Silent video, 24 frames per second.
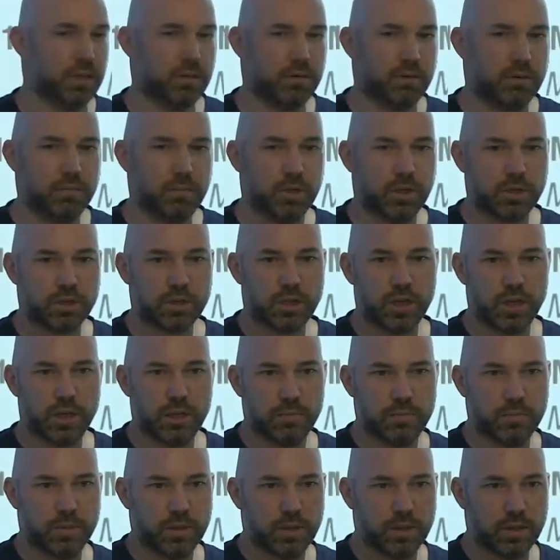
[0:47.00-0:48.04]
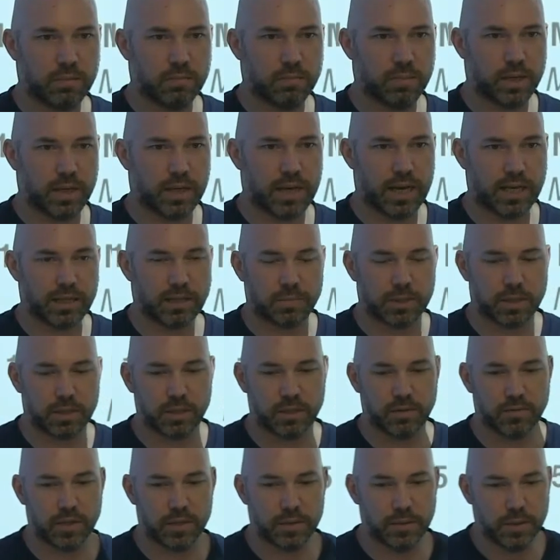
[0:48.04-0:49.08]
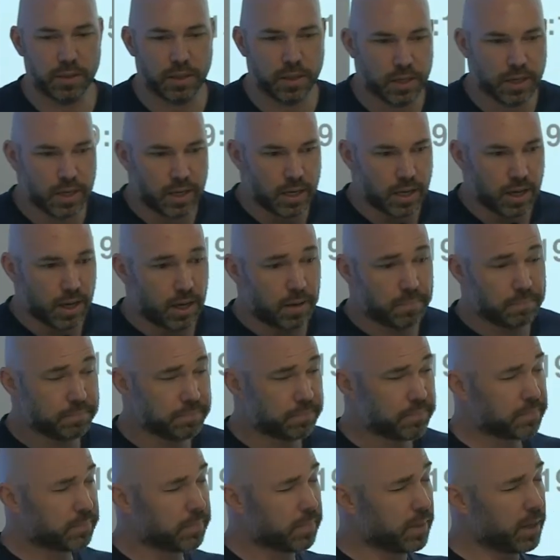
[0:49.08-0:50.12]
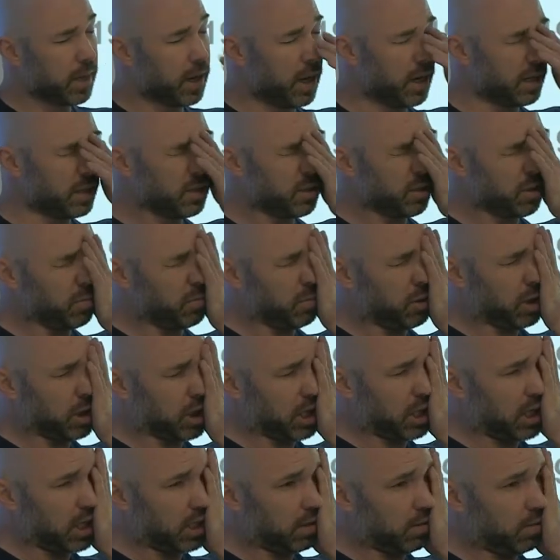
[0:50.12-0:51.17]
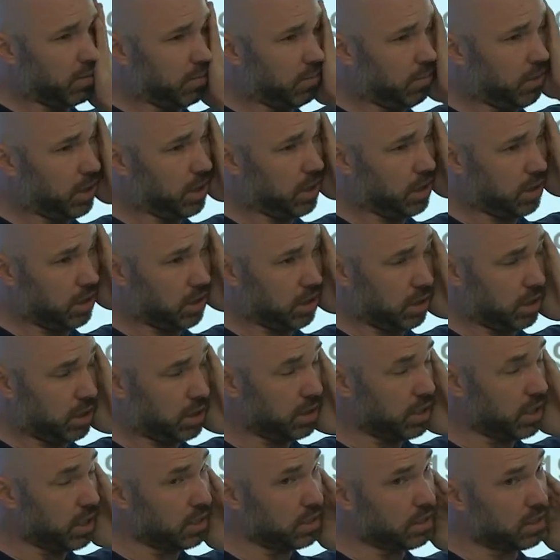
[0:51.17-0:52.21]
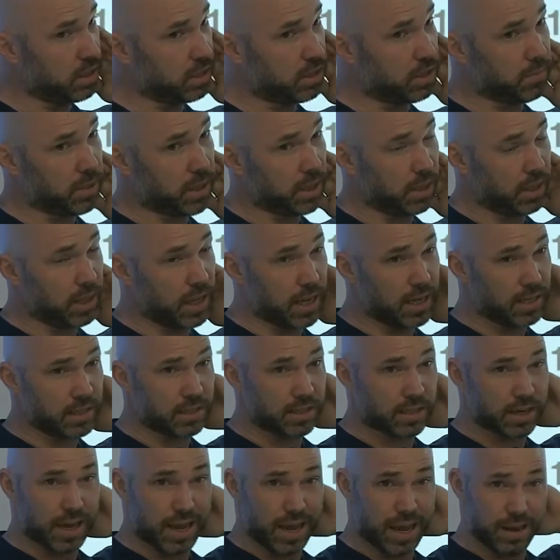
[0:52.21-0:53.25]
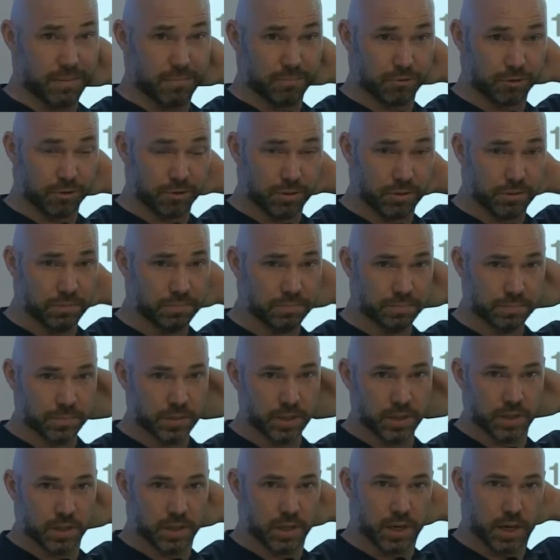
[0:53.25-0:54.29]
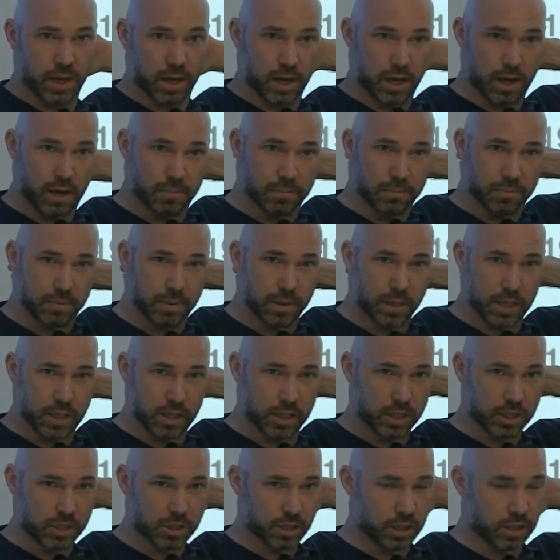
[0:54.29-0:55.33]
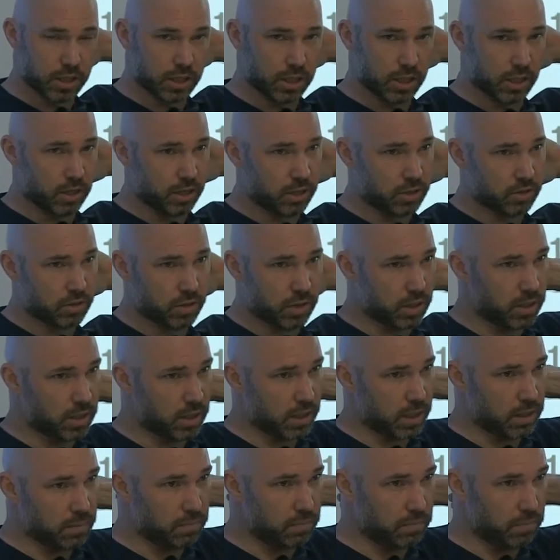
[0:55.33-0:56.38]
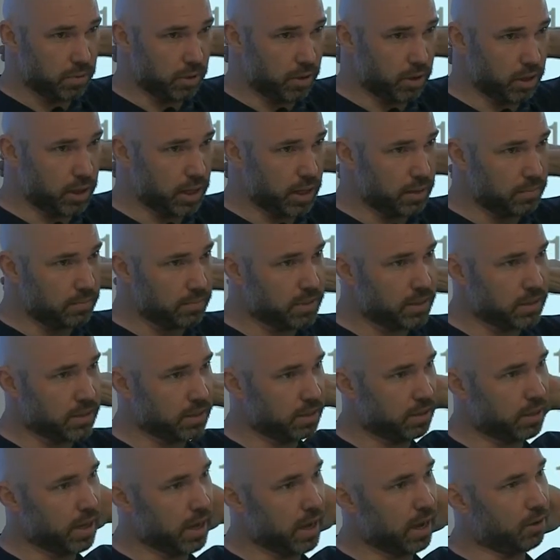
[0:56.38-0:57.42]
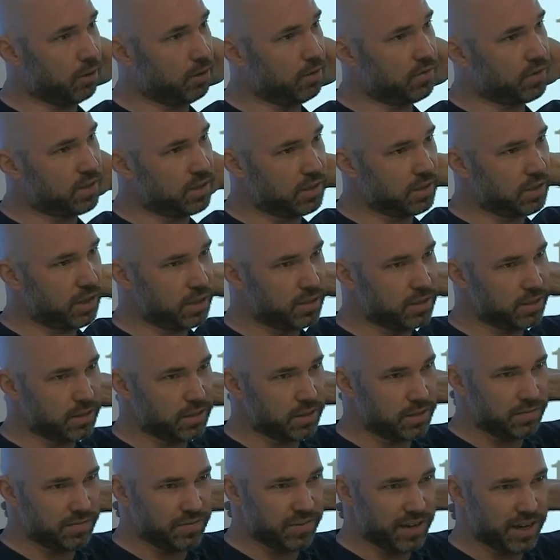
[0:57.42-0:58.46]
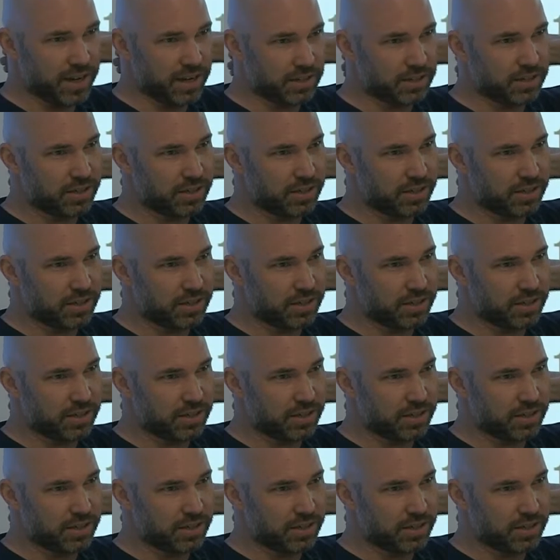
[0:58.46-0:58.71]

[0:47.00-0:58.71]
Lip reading: blockchain and building many aspects of it. I started working with ConsenSys about last April, initially on trying to get BlockApps out of ConsenSys, in fact,